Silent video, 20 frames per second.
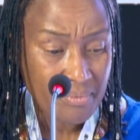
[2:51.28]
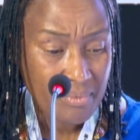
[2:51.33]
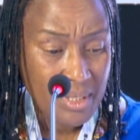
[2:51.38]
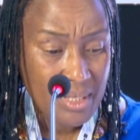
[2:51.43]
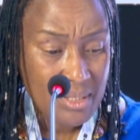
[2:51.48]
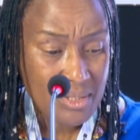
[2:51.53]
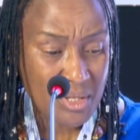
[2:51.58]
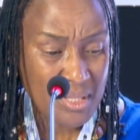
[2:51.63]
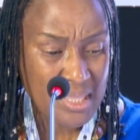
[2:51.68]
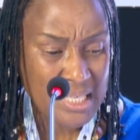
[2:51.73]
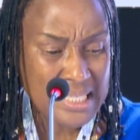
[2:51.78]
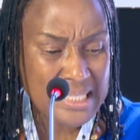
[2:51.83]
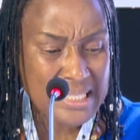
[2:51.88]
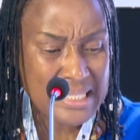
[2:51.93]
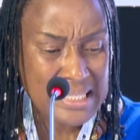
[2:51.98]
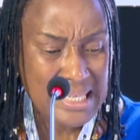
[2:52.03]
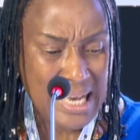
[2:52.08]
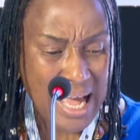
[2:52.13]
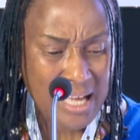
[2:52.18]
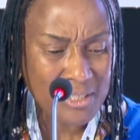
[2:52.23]
So these
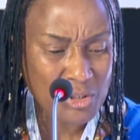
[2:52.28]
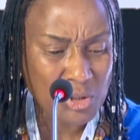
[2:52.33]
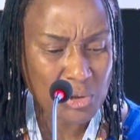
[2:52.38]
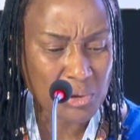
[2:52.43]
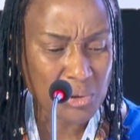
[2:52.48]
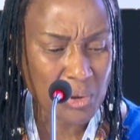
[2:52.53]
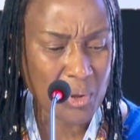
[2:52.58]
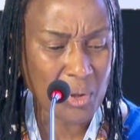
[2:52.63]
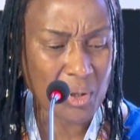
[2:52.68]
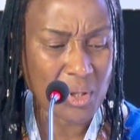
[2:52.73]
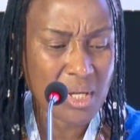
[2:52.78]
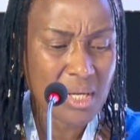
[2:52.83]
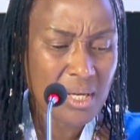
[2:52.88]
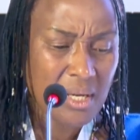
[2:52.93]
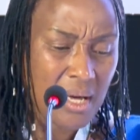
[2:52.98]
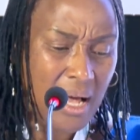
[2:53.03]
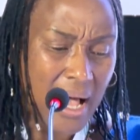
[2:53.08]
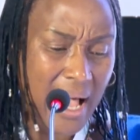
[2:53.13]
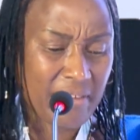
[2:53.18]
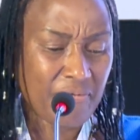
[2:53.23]
natural
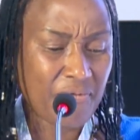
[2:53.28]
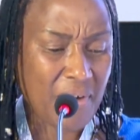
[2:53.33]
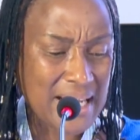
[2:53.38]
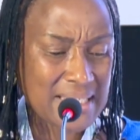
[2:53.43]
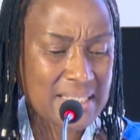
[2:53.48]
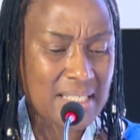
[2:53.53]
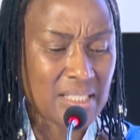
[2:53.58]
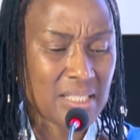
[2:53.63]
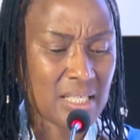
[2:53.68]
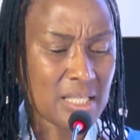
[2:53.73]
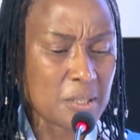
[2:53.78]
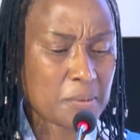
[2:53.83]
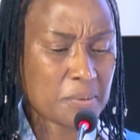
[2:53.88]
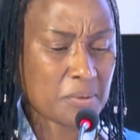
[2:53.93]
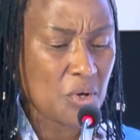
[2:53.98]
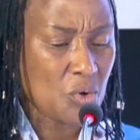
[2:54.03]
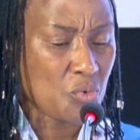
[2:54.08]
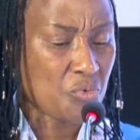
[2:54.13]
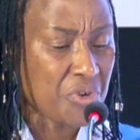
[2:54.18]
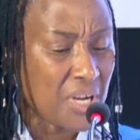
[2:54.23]
advantages
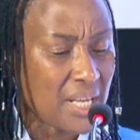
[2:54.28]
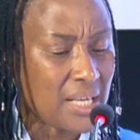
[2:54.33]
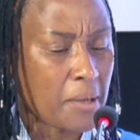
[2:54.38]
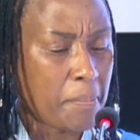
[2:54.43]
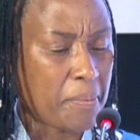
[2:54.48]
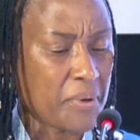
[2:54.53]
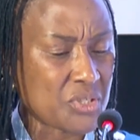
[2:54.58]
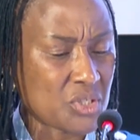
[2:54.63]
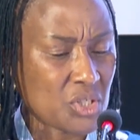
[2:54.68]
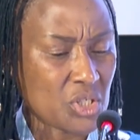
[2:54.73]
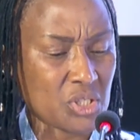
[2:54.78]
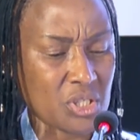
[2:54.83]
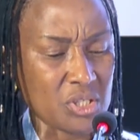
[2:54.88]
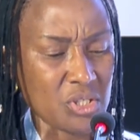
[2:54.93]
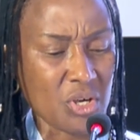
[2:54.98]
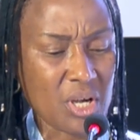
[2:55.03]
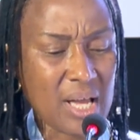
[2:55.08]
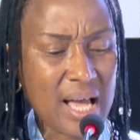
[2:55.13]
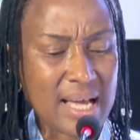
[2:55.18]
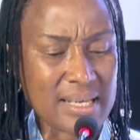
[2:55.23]
really position
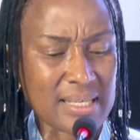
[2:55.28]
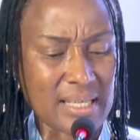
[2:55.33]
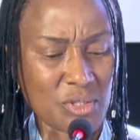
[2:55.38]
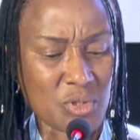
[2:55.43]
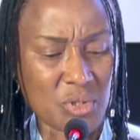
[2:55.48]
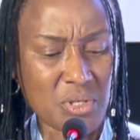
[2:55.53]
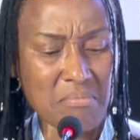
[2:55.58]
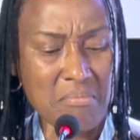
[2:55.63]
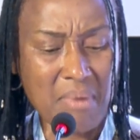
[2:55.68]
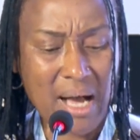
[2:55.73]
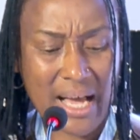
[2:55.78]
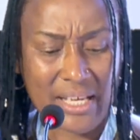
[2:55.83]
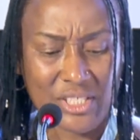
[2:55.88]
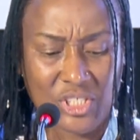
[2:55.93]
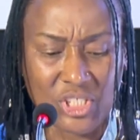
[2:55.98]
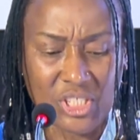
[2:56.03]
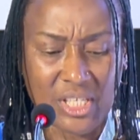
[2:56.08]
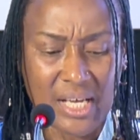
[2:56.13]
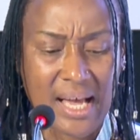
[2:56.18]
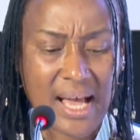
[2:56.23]
Uganda to
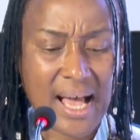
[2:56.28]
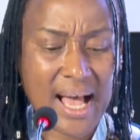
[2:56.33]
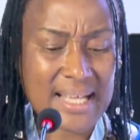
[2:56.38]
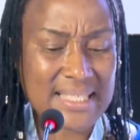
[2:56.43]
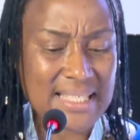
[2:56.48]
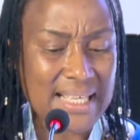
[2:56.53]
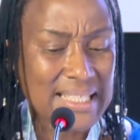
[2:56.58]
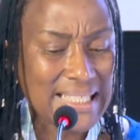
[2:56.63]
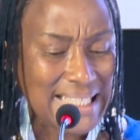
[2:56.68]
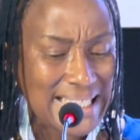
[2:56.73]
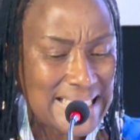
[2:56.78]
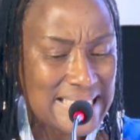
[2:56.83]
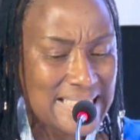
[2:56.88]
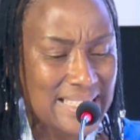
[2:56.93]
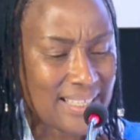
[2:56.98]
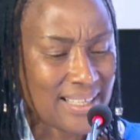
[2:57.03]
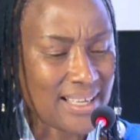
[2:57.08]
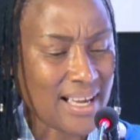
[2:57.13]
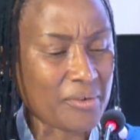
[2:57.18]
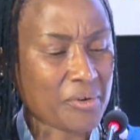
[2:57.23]
emerge as a
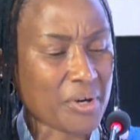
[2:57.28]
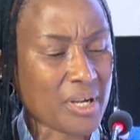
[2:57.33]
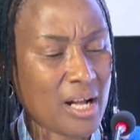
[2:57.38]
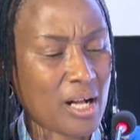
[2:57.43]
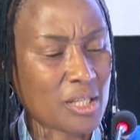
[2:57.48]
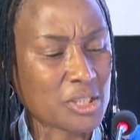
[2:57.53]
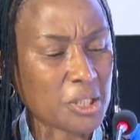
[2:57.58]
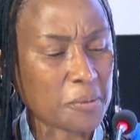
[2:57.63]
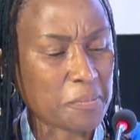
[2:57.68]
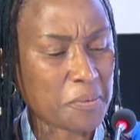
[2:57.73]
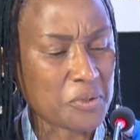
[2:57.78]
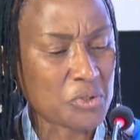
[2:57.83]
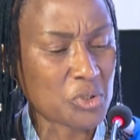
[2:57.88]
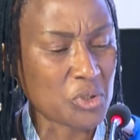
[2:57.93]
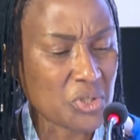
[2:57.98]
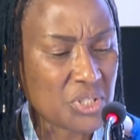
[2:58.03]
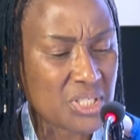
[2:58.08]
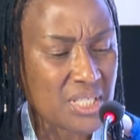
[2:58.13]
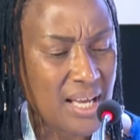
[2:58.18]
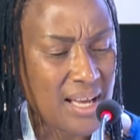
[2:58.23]
leading agriculture
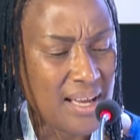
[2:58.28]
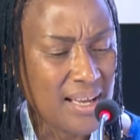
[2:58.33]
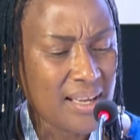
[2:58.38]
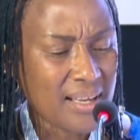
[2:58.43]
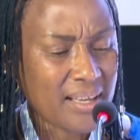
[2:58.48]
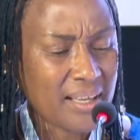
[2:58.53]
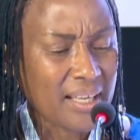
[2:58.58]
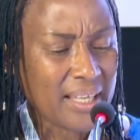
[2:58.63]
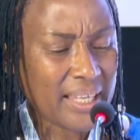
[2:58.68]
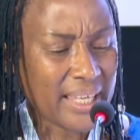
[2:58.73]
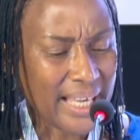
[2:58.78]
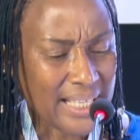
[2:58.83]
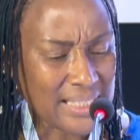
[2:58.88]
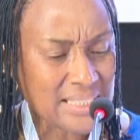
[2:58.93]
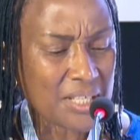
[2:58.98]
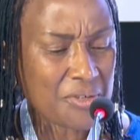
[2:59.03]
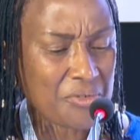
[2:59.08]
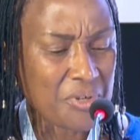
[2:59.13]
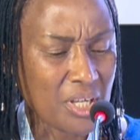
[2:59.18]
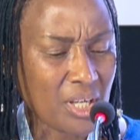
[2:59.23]
producer,
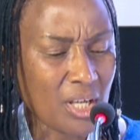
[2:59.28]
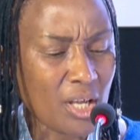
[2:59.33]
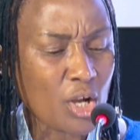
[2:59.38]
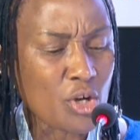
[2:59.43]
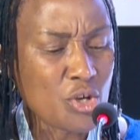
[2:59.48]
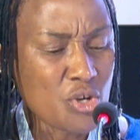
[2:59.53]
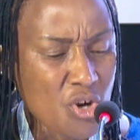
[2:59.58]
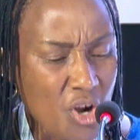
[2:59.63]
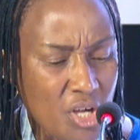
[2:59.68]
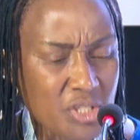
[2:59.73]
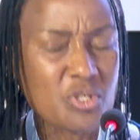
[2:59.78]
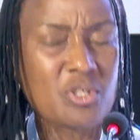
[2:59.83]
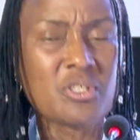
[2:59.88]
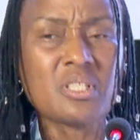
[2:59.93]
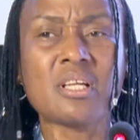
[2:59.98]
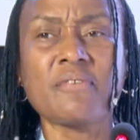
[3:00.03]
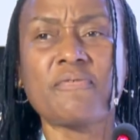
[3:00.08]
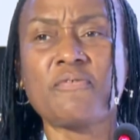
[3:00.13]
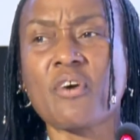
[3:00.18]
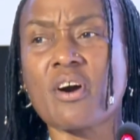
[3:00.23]
catering not
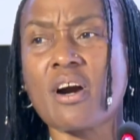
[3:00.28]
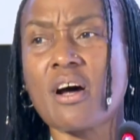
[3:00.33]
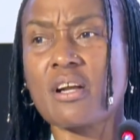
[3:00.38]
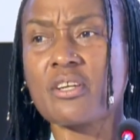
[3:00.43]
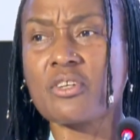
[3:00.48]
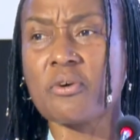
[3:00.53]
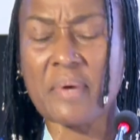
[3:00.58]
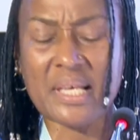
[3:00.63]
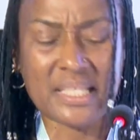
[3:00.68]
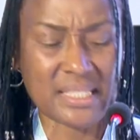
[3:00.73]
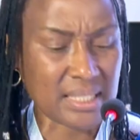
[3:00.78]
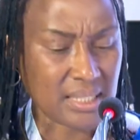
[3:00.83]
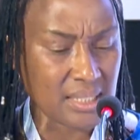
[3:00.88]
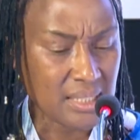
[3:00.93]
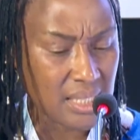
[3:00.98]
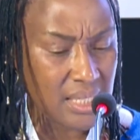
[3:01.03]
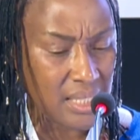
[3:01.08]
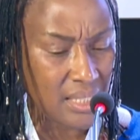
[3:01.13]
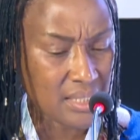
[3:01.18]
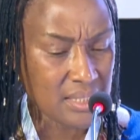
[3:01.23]
only for our domestic
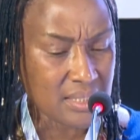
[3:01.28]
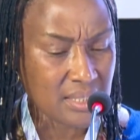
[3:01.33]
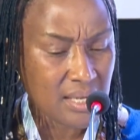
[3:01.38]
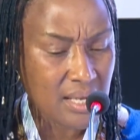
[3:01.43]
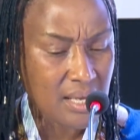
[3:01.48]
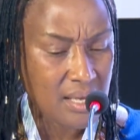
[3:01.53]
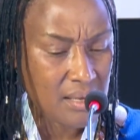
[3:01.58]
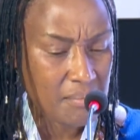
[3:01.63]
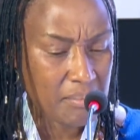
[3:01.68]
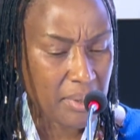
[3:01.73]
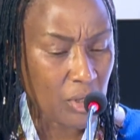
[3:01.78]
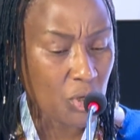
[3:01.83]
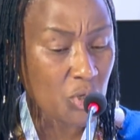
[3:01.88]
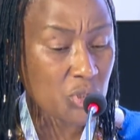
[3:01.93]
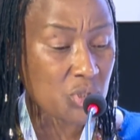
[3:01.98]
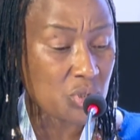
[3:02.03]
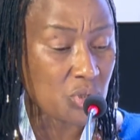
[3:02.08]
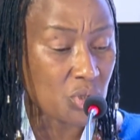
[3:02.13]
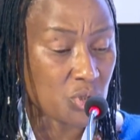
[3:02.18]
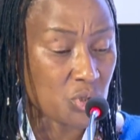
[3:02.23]
needs, but
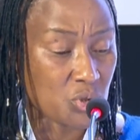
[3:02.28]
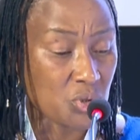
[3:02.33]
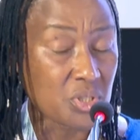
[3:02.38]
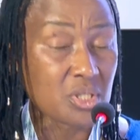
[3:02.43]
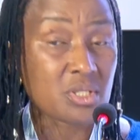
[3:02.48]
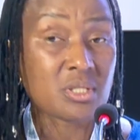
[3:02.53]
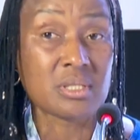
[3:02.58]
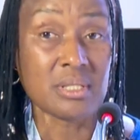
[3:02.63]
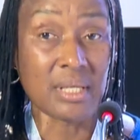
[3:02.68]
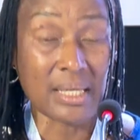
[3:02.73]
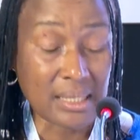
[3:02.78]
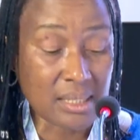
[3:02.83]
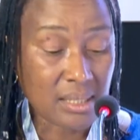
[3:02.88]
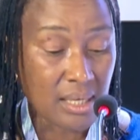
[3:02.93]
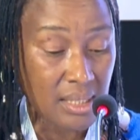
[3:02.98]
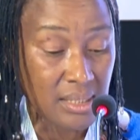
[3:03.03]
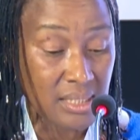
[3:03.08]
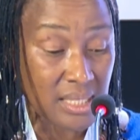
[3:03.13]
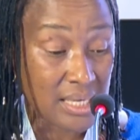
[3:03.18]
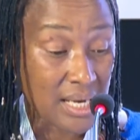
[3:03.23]
also to
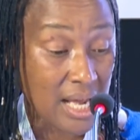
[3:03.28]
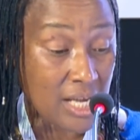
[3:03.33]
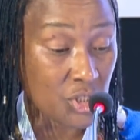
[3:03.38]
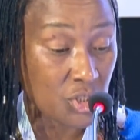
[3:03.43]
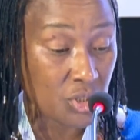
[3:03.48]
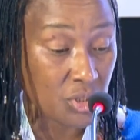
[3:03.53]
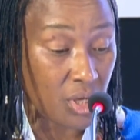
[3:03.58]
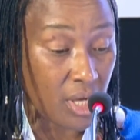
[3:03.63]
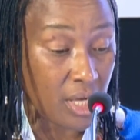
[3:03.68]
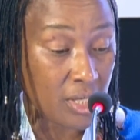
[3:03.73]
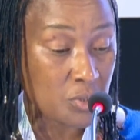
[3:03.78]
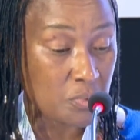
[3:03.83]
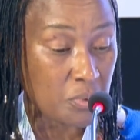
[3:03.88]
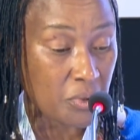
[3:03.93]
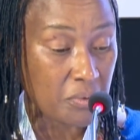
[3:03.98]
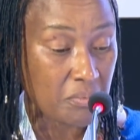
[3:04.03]
international export